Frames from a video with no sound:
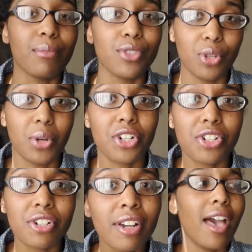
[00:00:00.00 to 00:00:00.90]

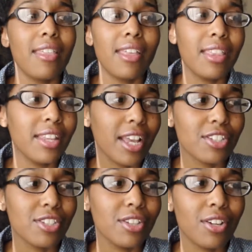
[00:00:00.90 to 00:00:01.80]
Jewish? And then the next
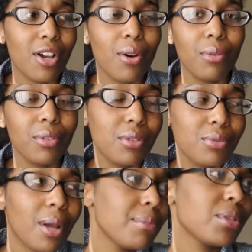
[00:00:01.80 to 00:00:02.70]
thing you know, you
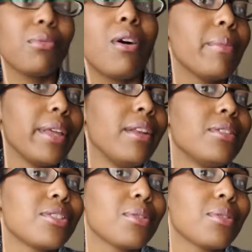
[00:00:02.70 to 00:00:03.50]
jump to Romans,